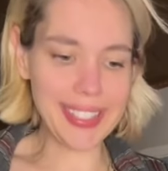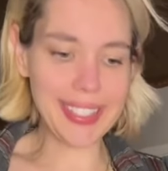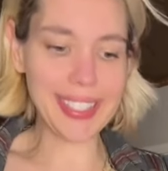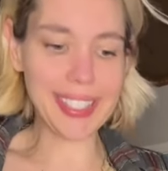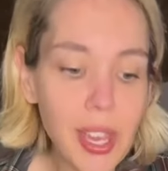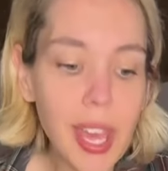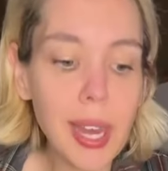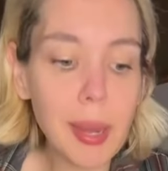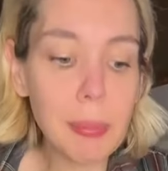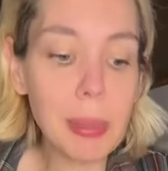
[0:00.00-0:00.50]

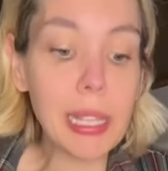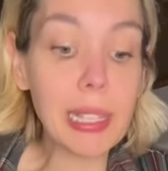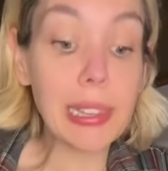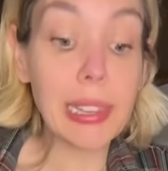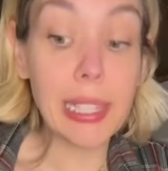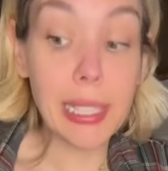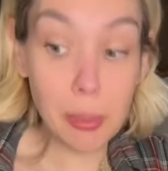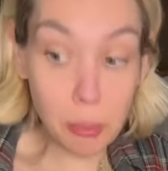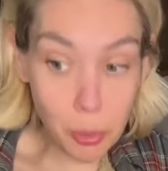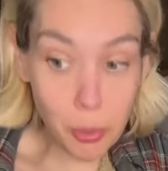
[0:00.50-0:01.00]
You got to be
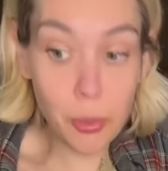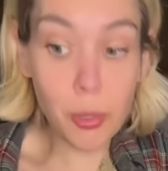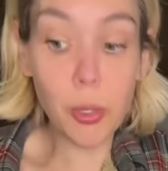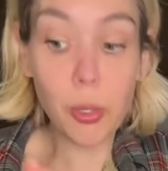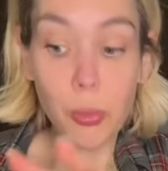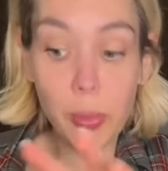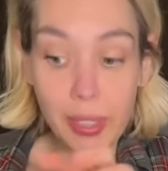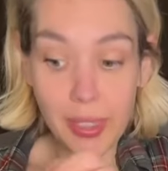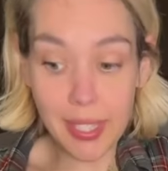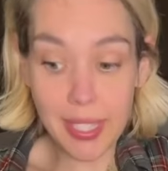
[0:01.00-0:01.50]
liberal
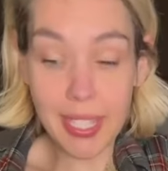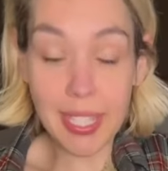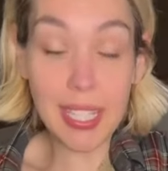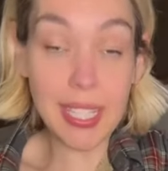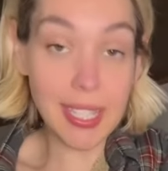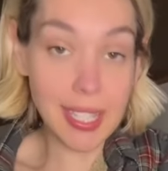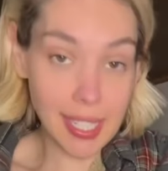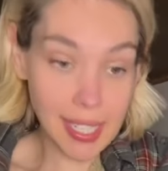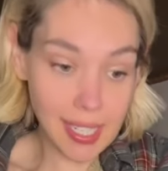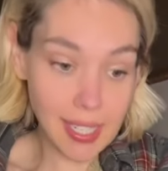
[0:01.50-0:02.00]
with the
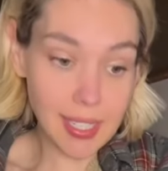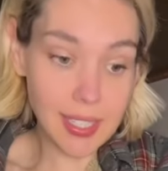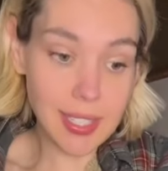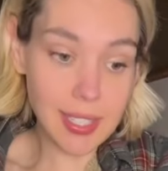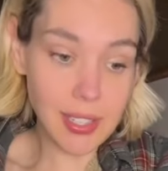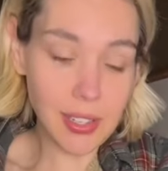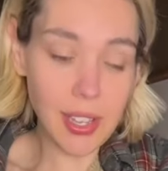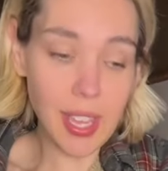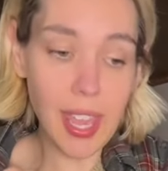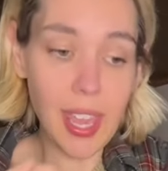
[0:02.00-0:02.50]
seasonings,
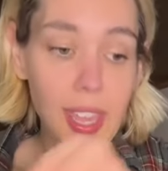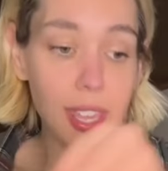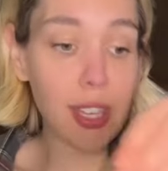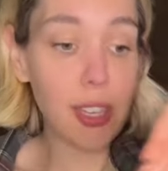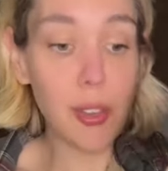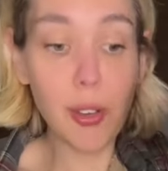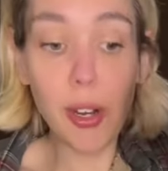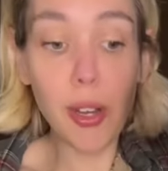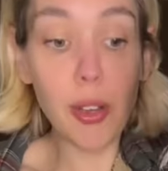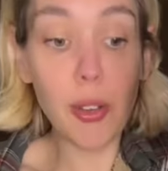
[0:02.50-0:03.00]
okay?
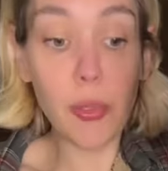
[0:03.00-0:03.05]
You don't